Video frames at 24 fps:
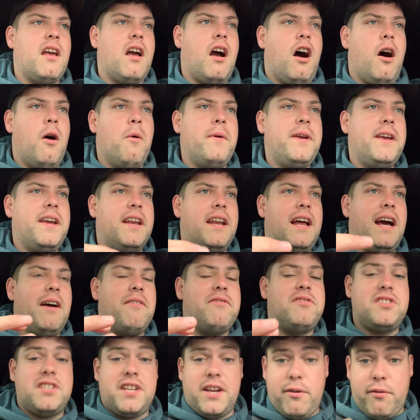are we going to
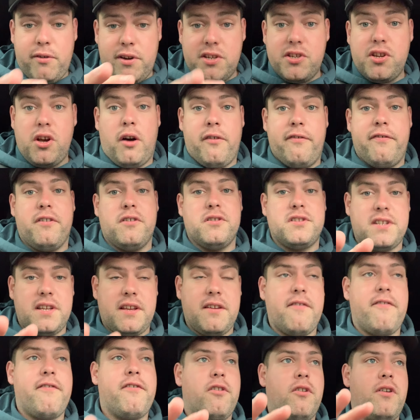have serious offers
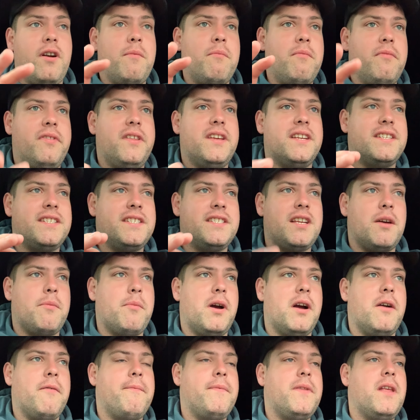for him this
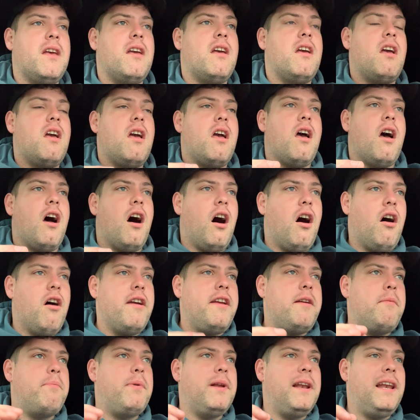summer?
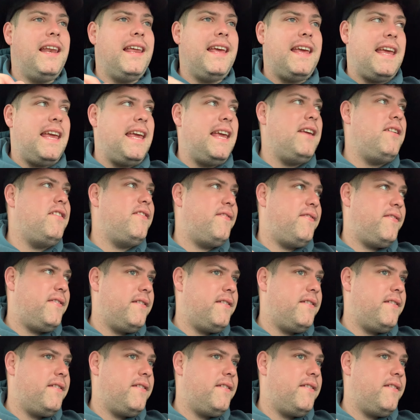I believe...